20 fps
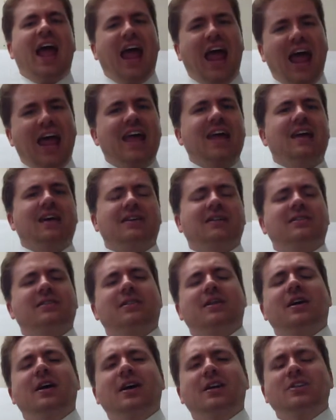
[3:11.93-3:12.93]

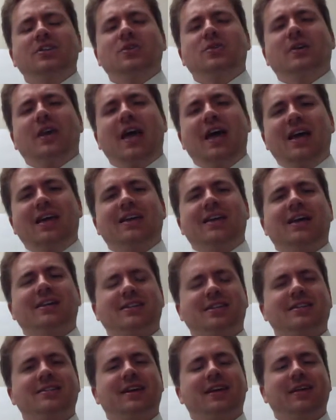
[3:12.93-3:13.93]
and you can't
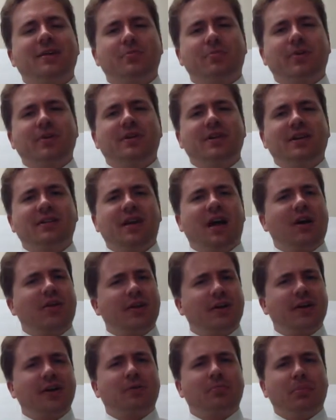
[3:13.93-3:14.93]
necessarily predict how
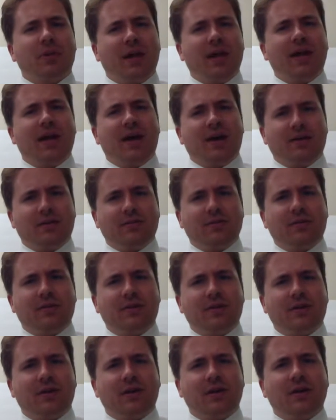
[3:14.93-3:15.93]
they're going to play out.
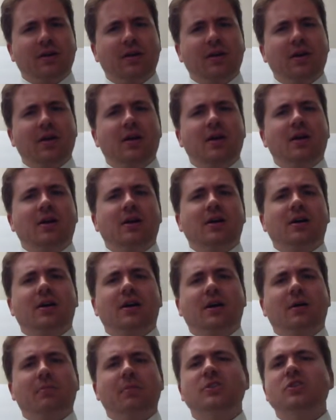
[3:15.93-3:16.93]
Okay?
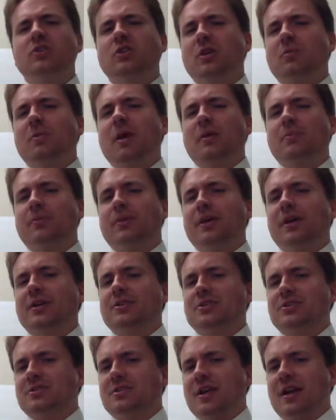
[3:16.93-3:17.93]
But you can make
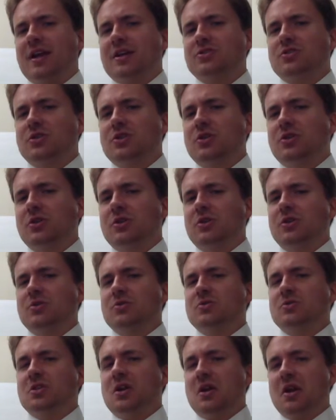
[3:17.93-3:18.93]
predictions, and actually you can
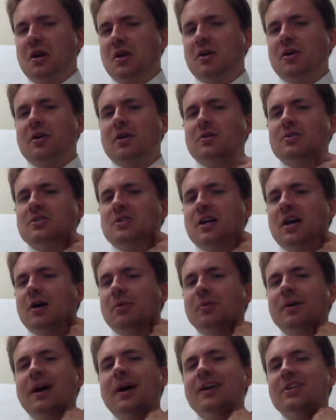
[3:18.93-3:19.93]
use scenarios to
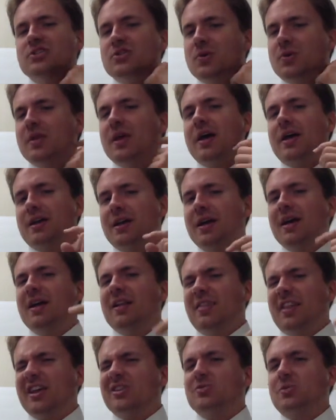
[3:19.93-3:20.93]
help guide you in that.
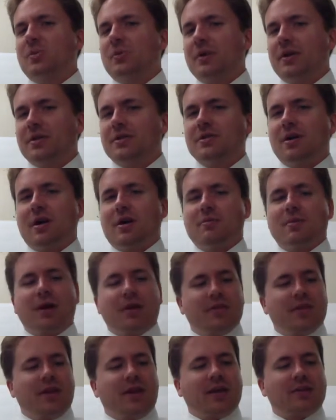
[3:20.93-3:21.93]
That's what we're going to talk about
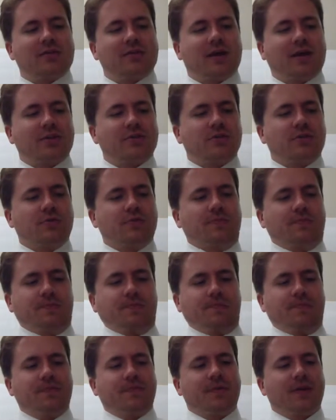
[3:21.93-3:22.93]
in the next lecture.
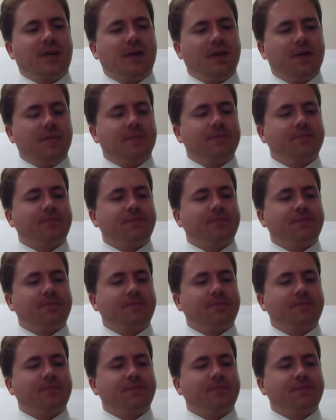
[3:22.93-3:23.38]
Okay?